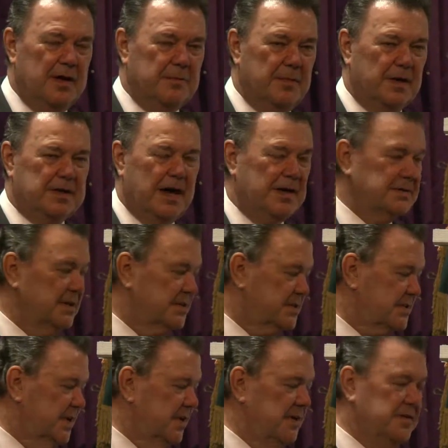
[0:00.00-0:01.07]
Because as
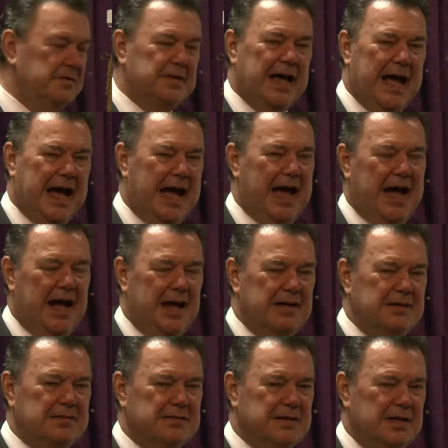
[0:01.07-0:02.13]
soon
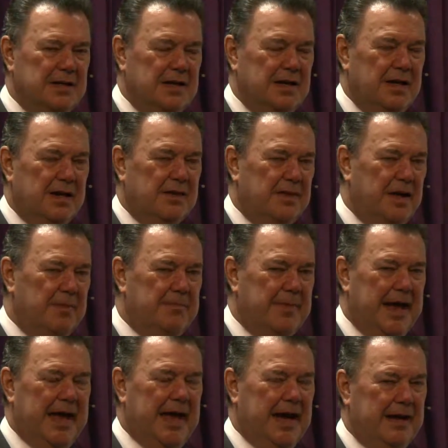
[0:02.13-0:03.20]
as the
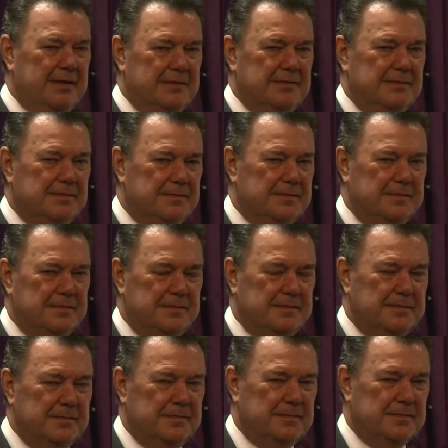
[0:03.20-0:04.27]
man
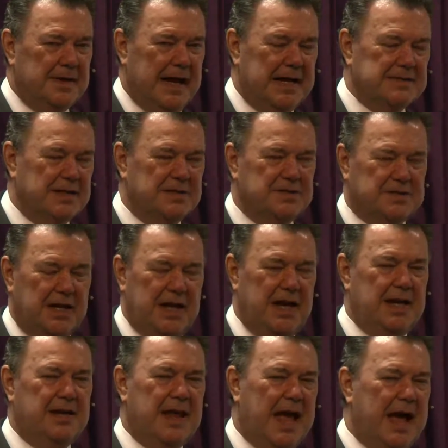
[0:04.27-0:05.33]
as a
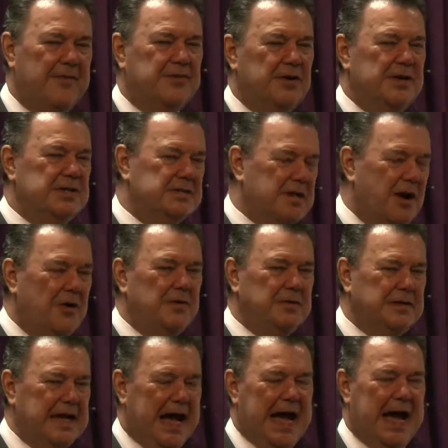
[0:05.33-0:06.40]
seed after his
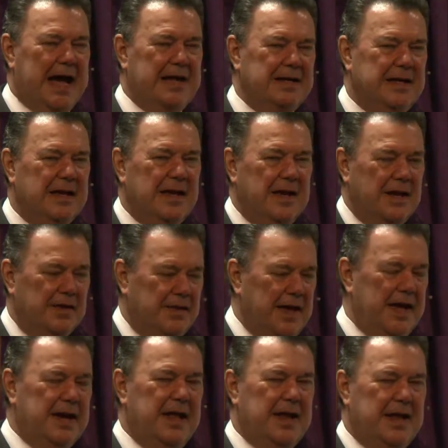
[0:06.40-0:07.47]
own kind.
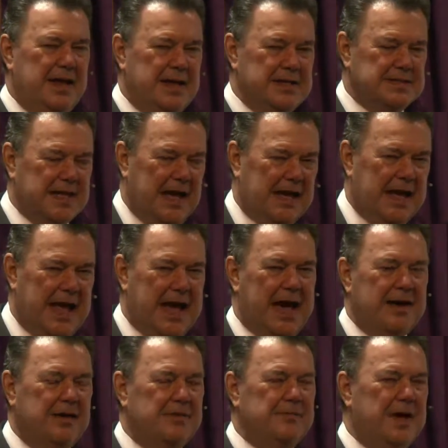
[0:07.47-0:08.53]
Then it is an
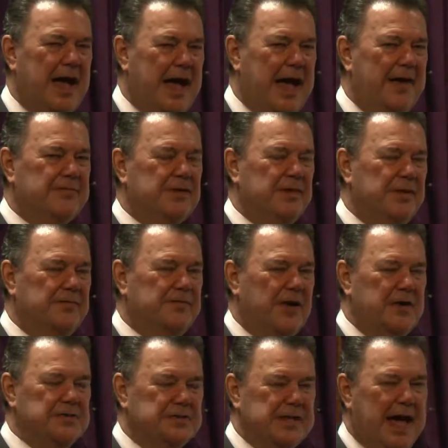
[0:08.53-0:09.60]
Adam after the
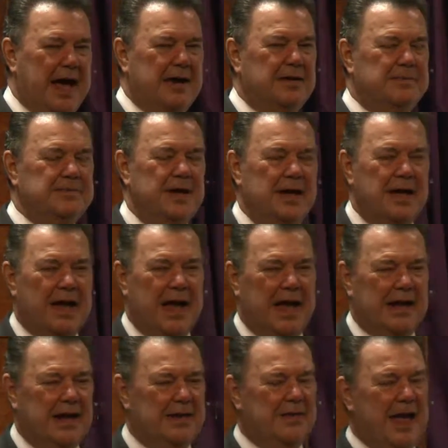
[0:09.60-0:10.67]
first Adam,
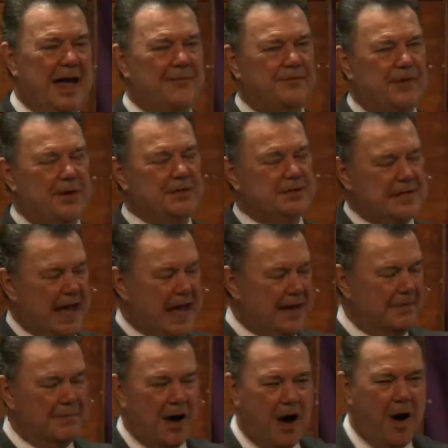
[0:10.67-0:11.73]
and in that first
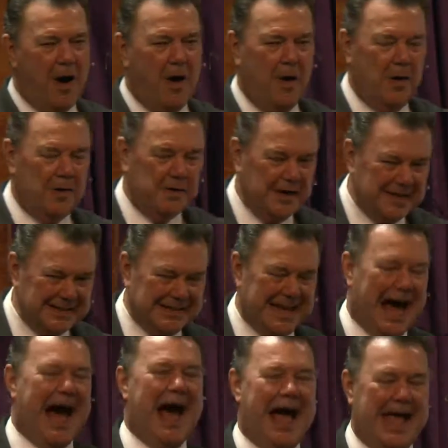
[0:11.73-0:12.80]
Adam, all
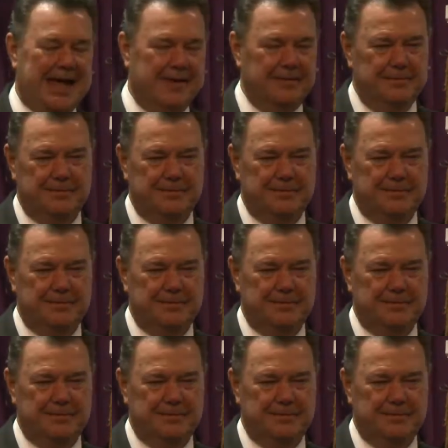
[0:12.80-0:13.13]
die.